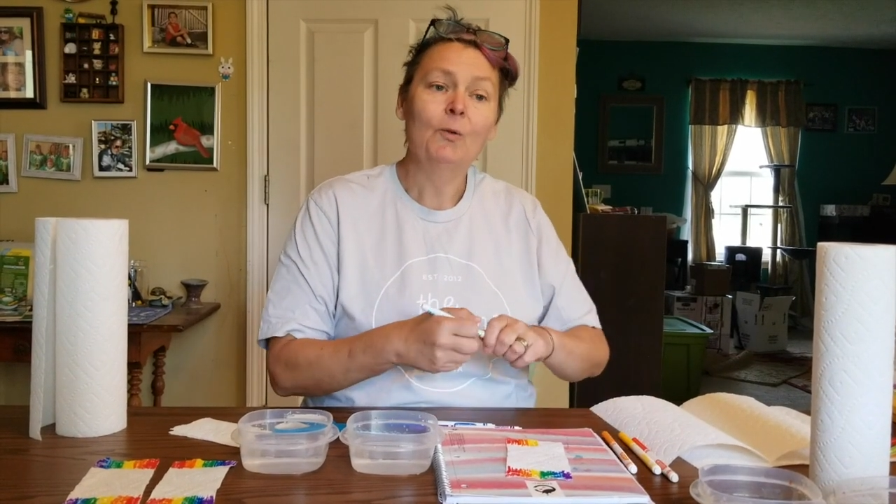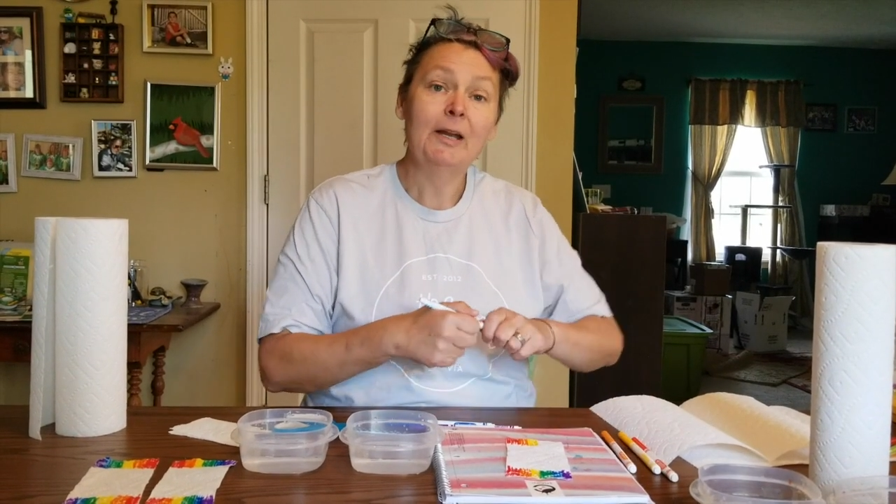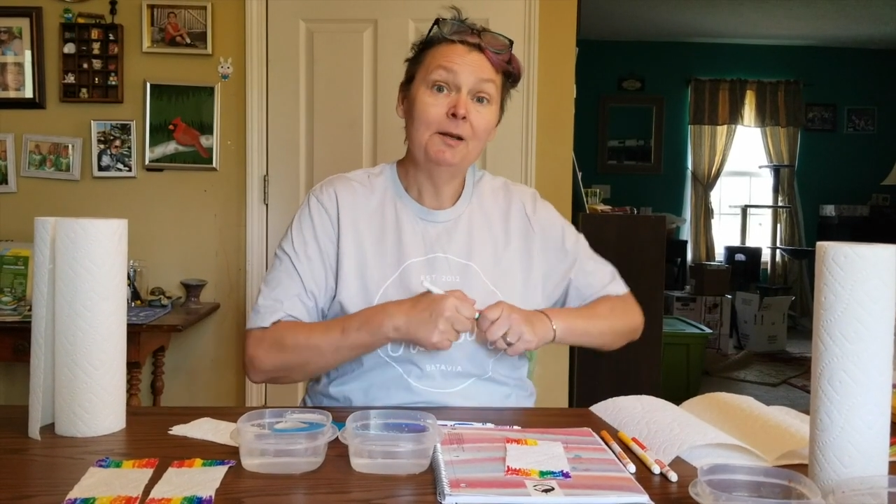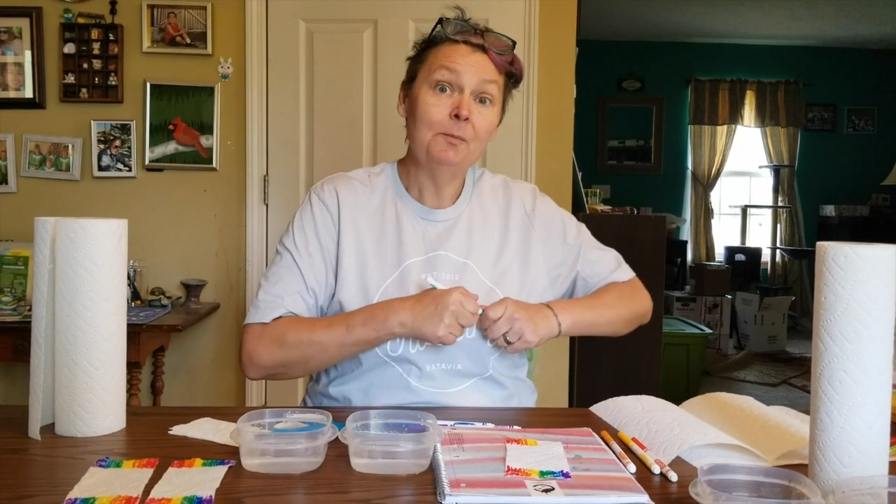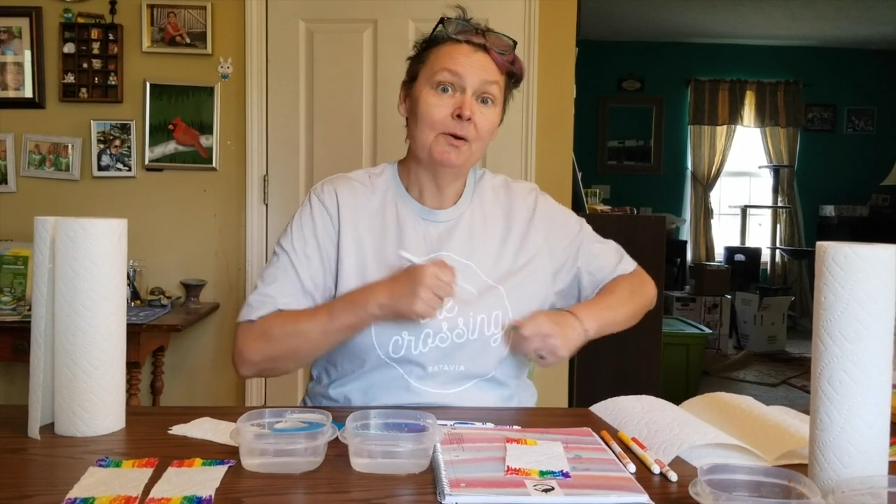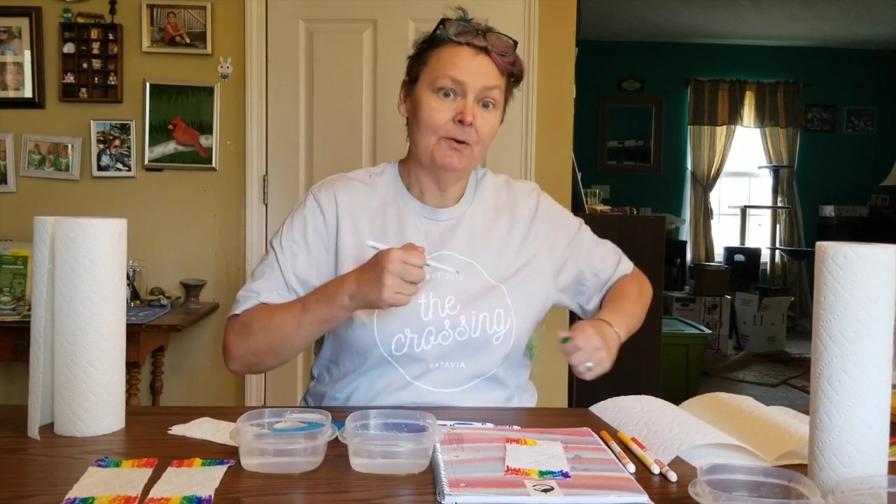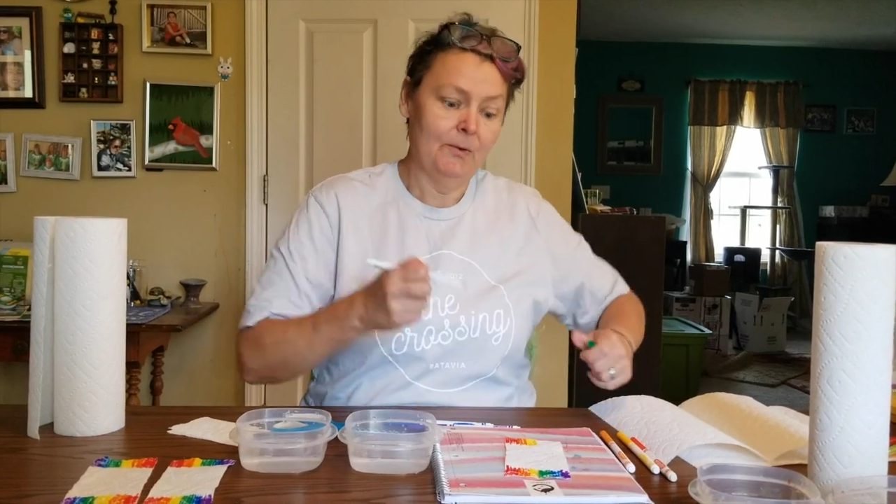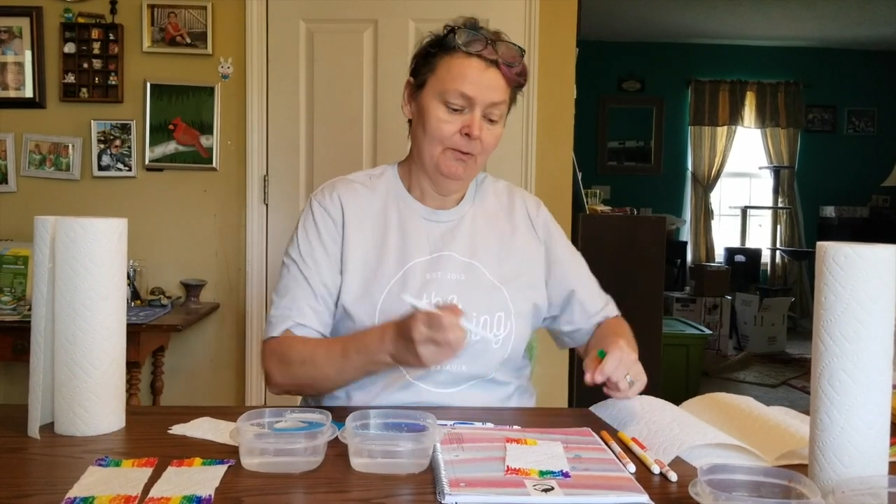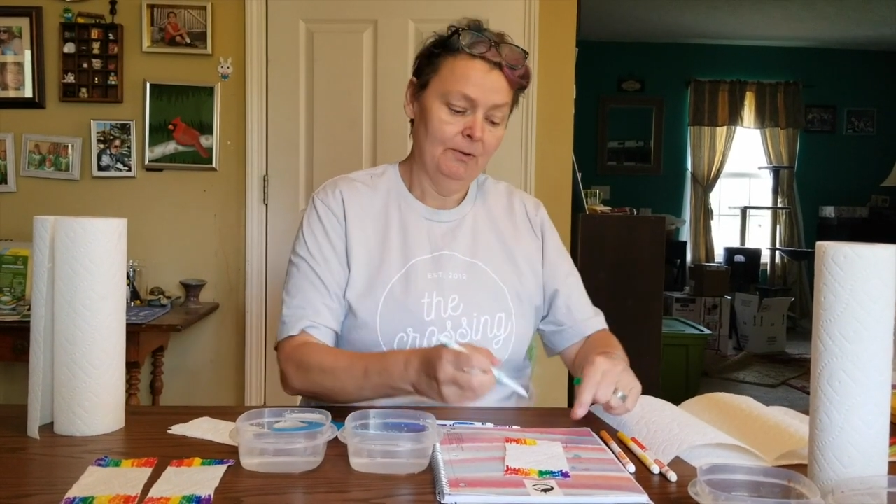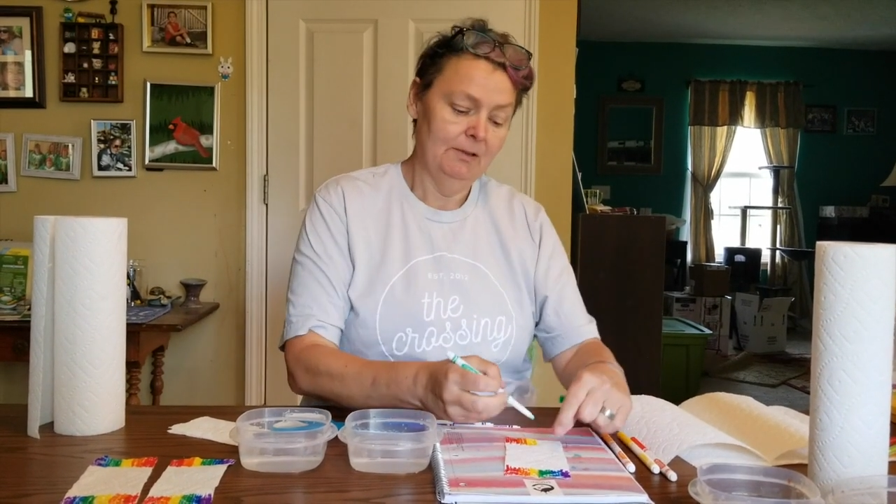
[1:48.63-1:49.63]
rainbow
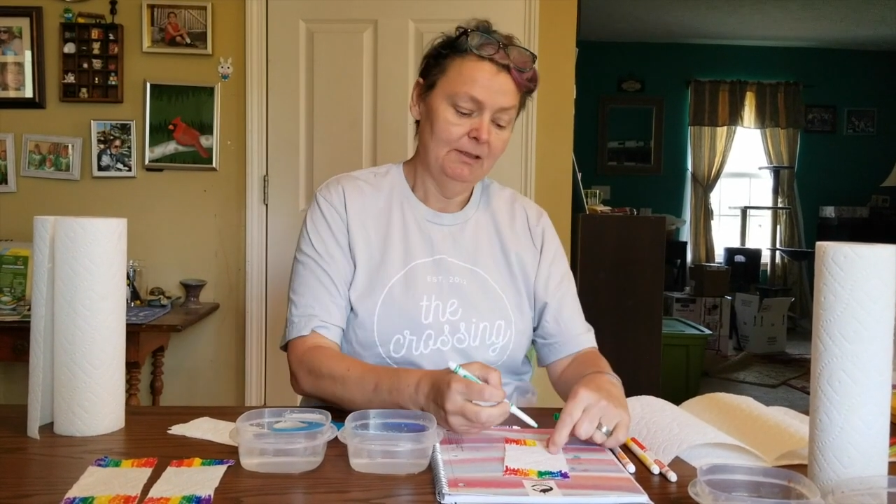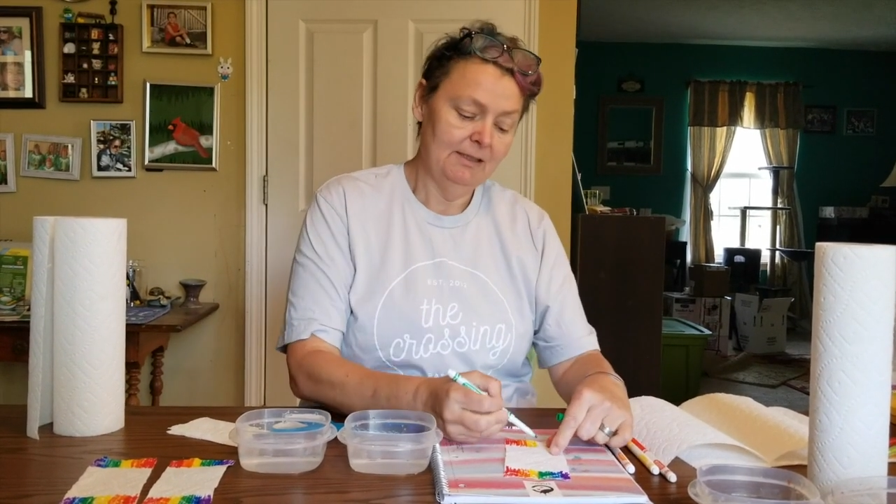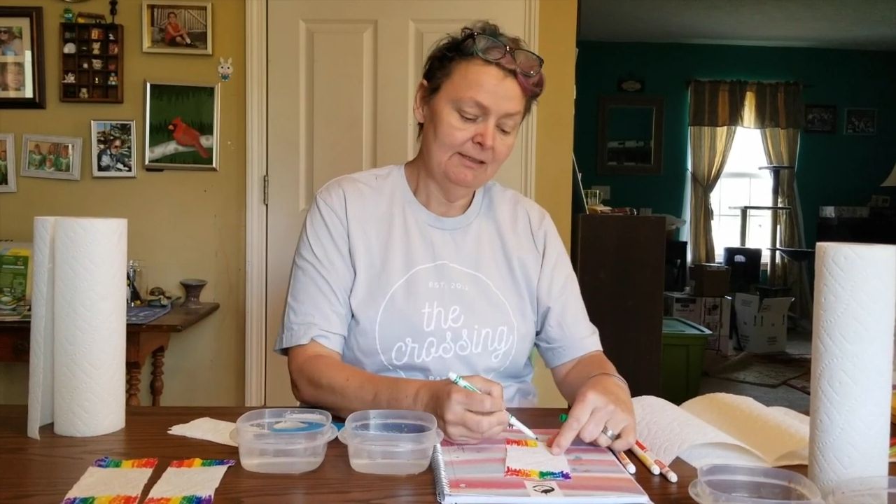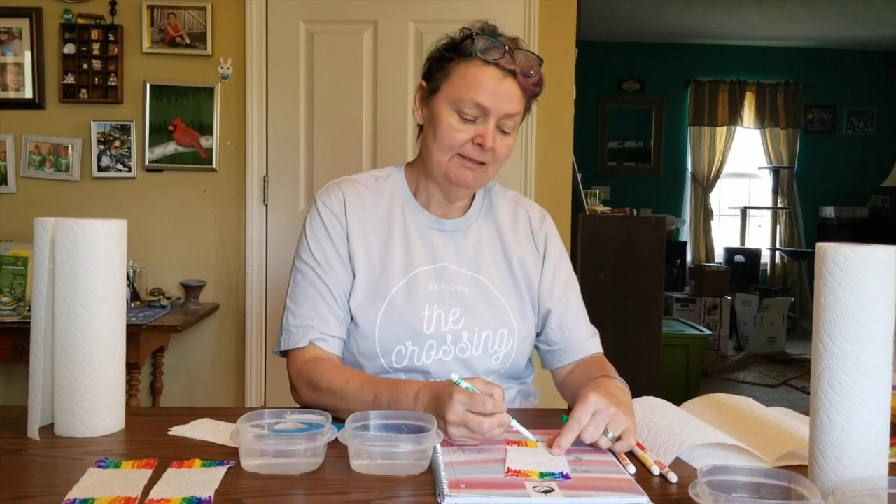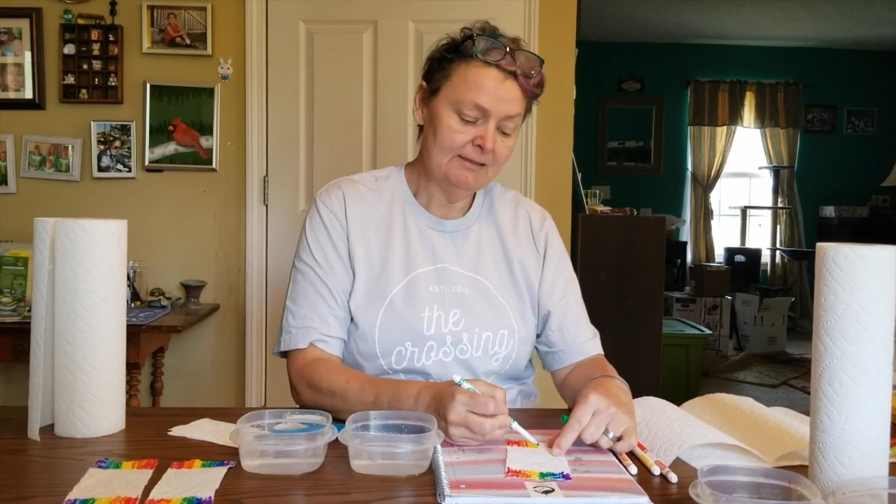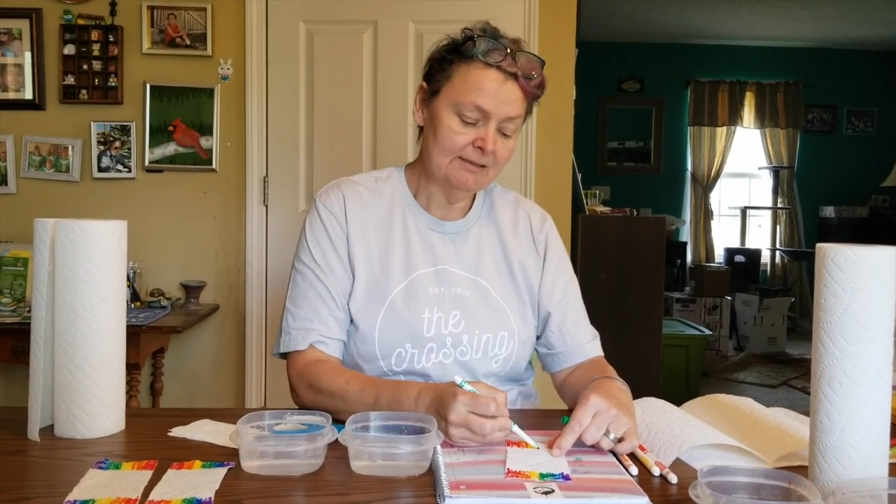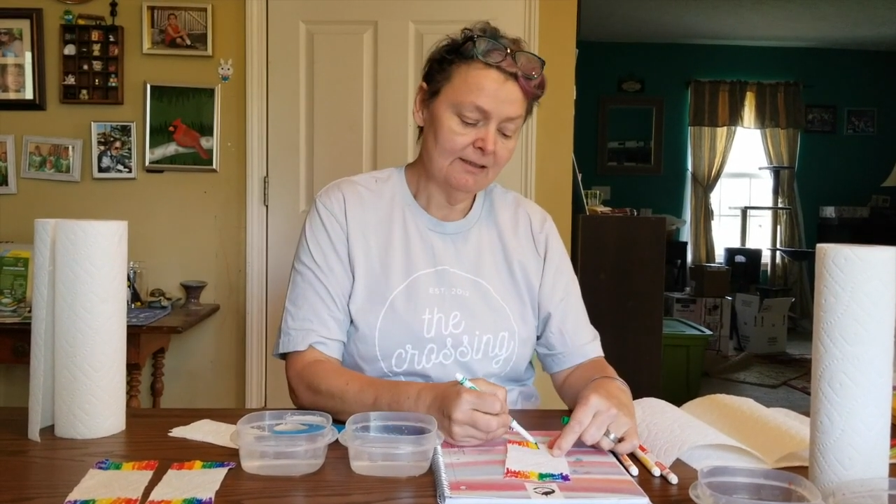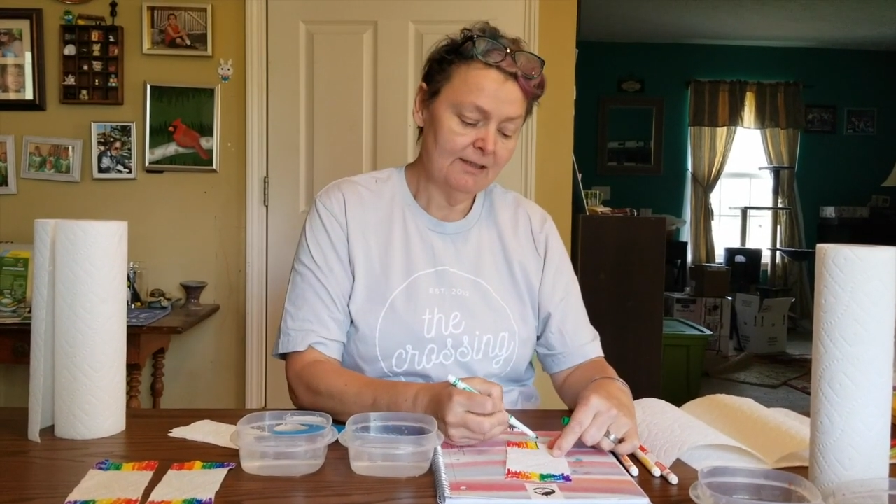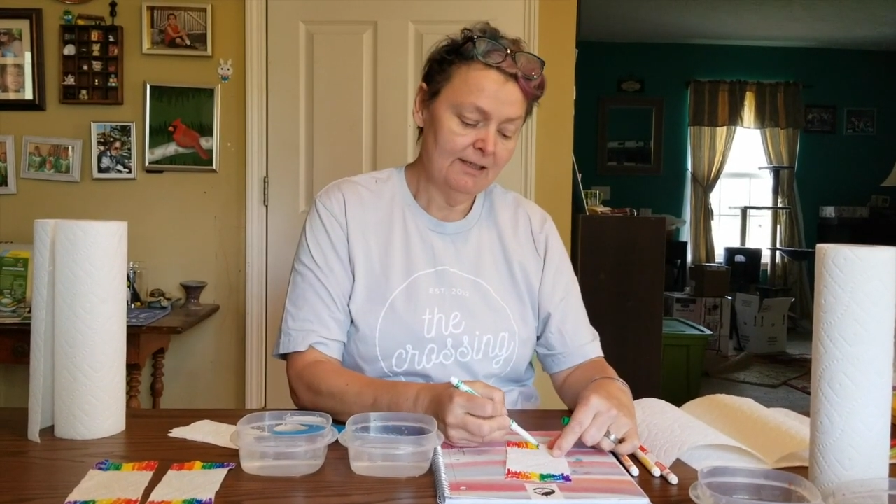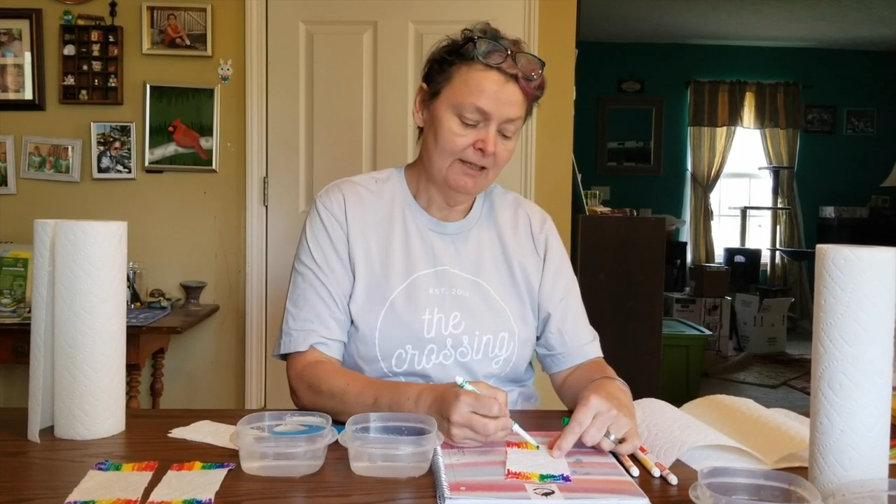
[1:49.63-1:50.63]
in the
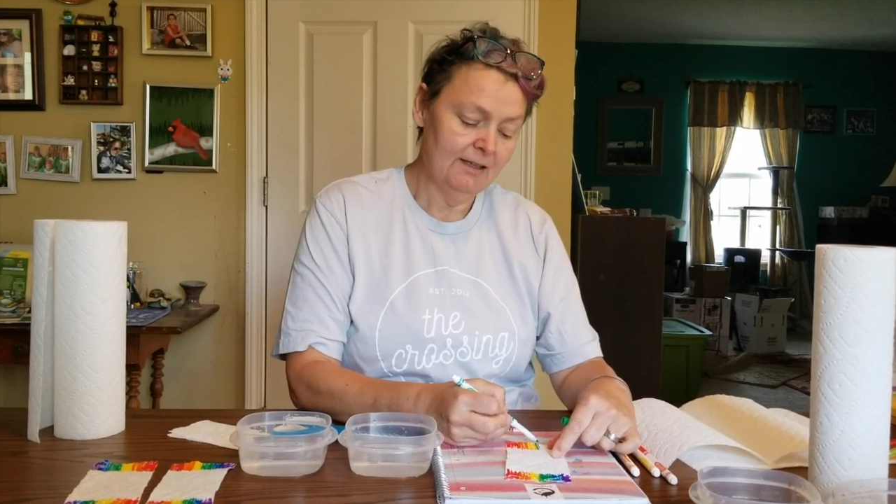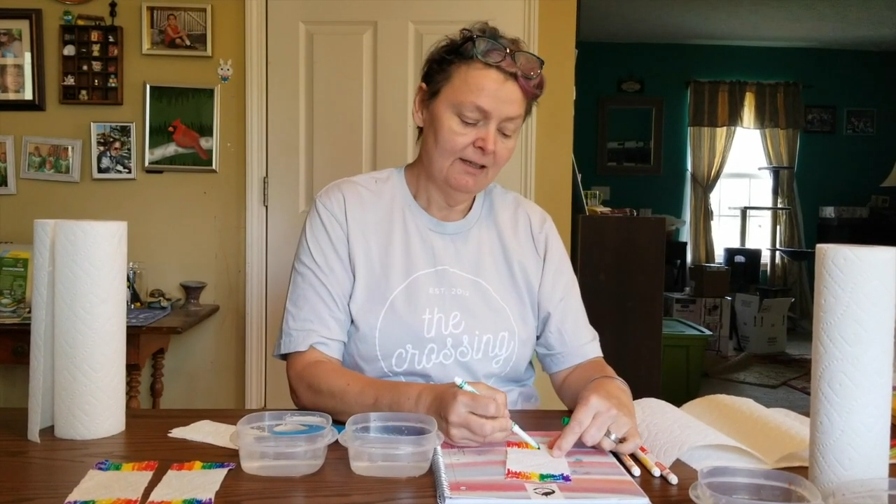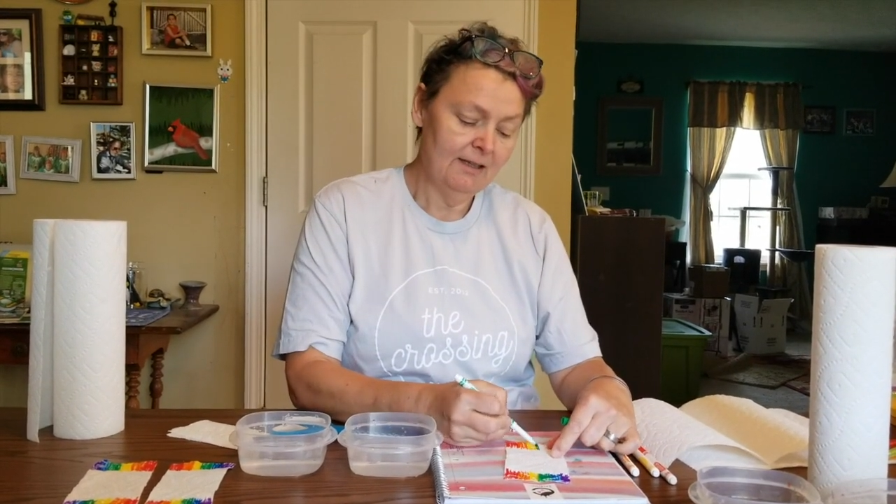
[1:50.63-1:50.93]
sky